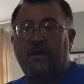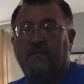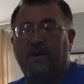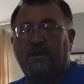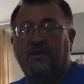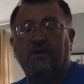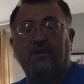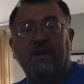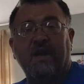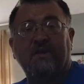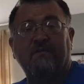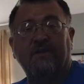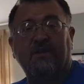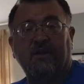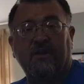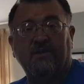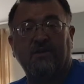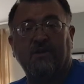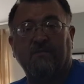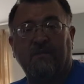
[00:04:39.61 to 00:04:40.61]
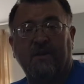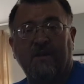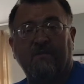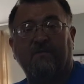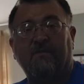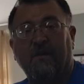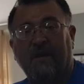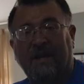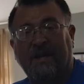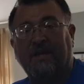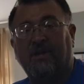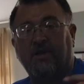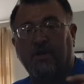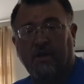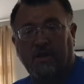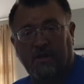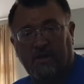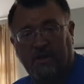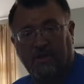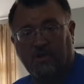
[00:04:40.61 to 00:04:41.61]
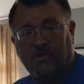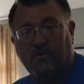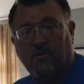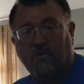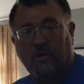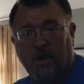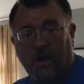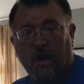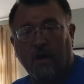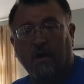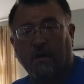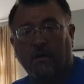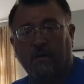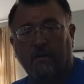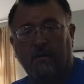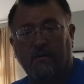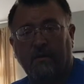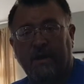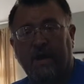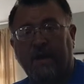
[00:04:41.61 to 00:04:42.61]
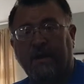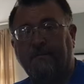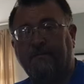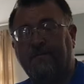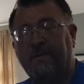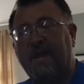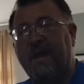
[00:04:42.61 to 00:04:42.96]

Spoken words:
make sure you have a touch-up kit for each additional color, okay?